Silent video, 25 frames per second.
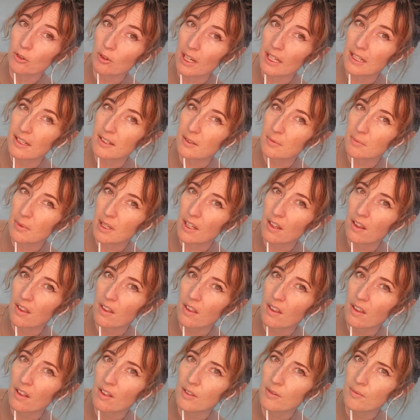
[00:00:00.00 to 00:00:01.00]
Gray
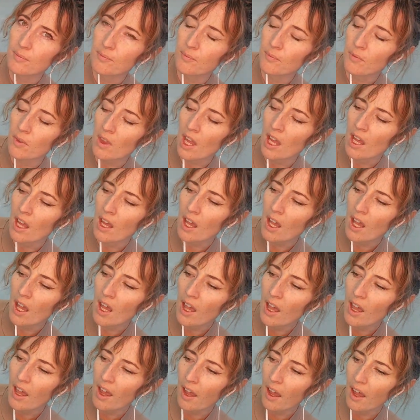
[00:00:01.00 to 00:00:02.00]
Smith.
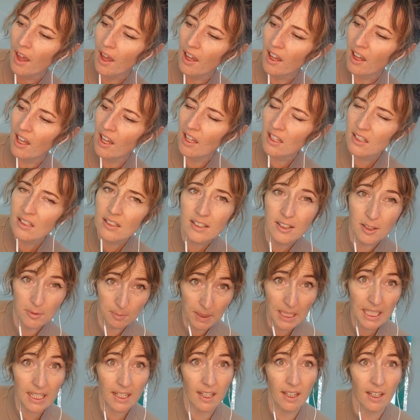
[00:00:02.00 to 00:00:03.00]
And
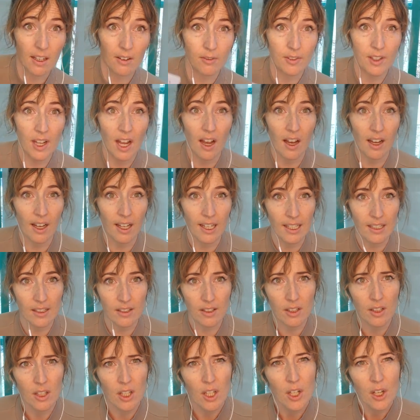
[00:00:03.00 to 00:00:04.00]
speaking of
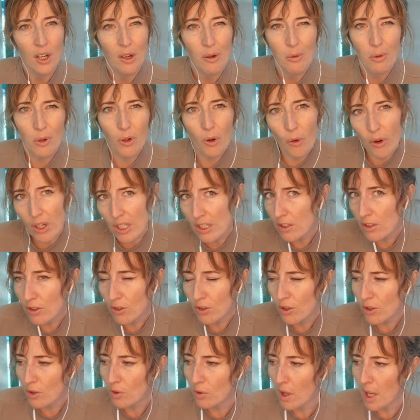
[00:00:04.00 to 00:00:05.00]
kind, we're going to
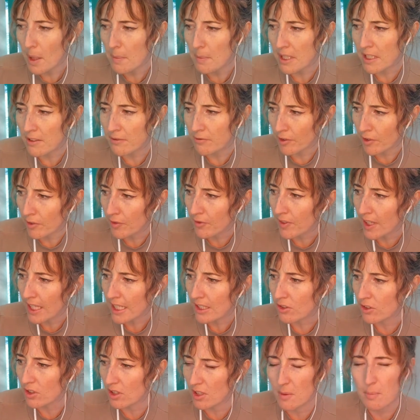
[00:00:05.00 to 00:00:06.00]
do a bit of
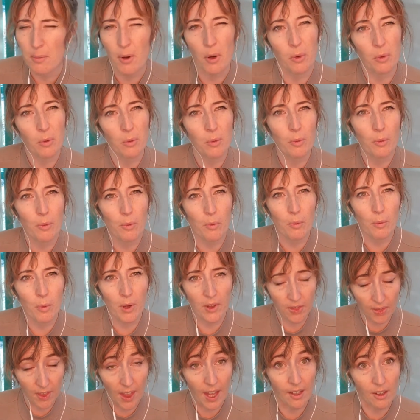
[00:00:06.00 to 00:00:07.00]
reflection about
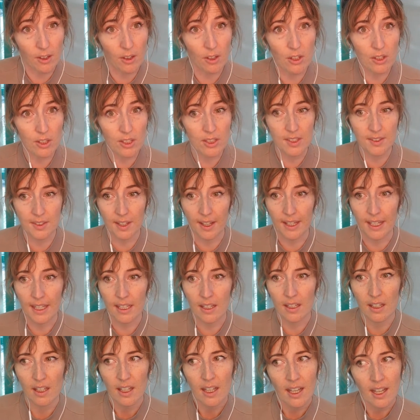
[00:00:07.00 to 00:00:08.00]
what that looks
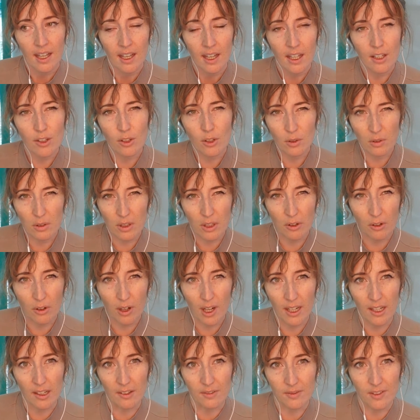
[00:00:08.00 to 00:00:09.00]
like and do a
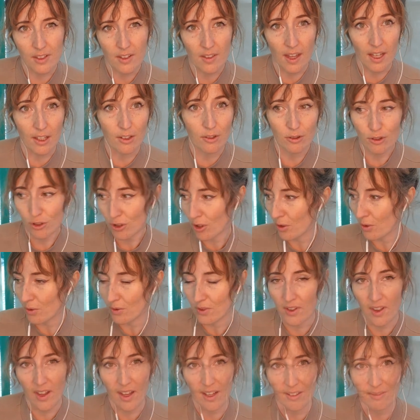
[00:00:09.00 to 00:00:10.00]
craft that
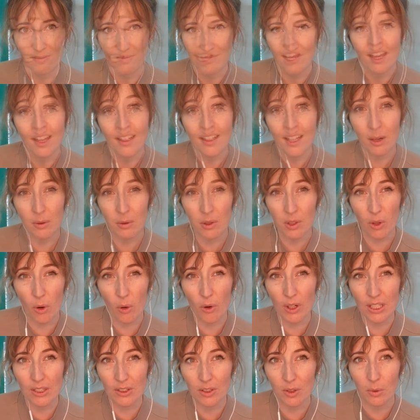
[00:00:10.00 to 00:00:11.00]
shows that. Now we're
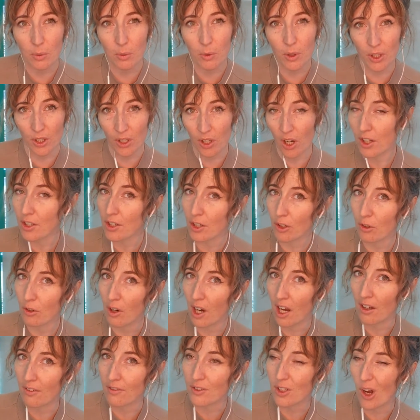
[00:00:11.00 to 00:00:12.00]
going to work on a
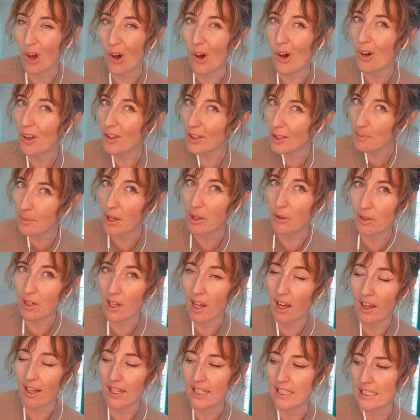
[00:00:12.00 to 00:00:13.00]
craft all about
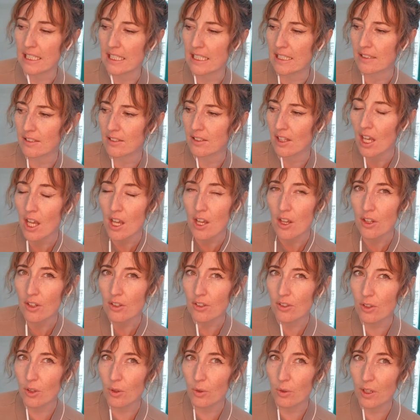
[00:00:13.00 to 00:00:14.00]
kindness.
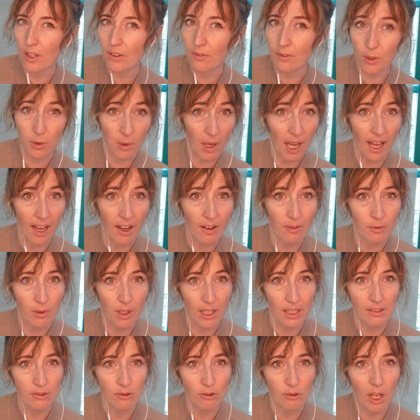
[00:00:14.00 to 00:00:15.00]
So if you have
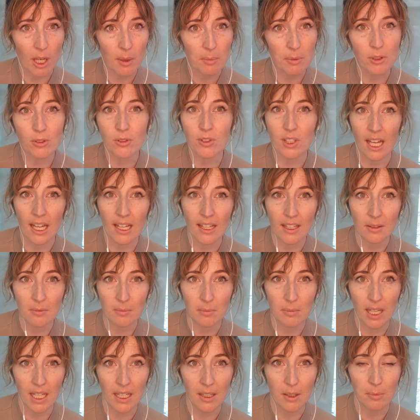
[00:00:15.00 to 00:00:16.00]
one, grab your take
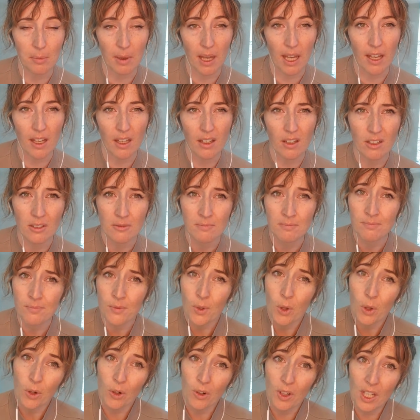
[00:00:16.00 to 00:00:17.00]
and make bag
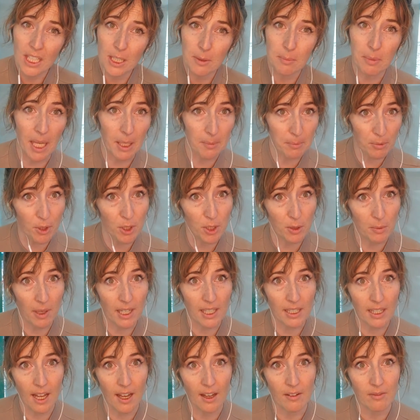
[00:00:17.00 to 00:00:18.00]
or any paper you
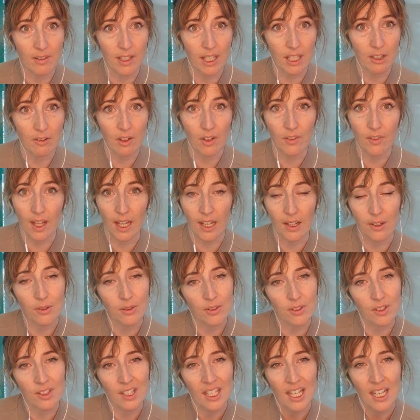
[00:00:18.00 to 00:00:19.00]
might have laying around the
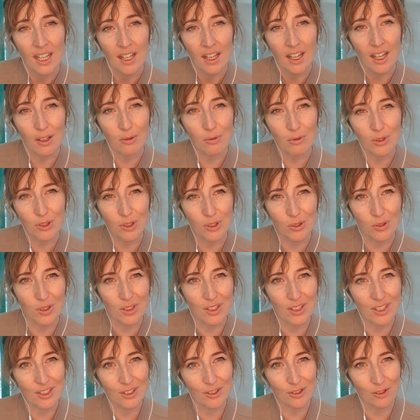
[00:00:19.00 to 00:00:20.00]
house and we'll do
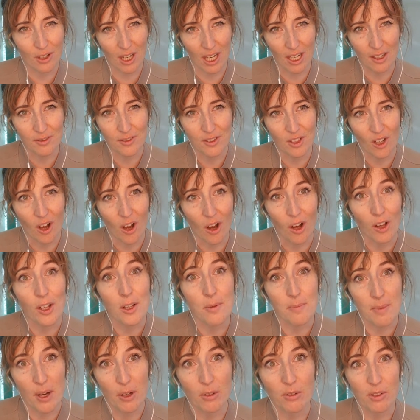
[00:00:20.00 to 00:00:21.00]
a little craft all
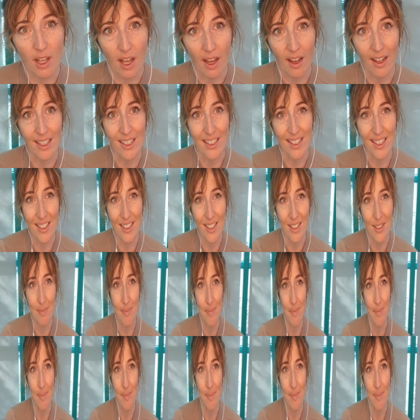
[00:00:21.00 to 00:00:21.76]
about kindness.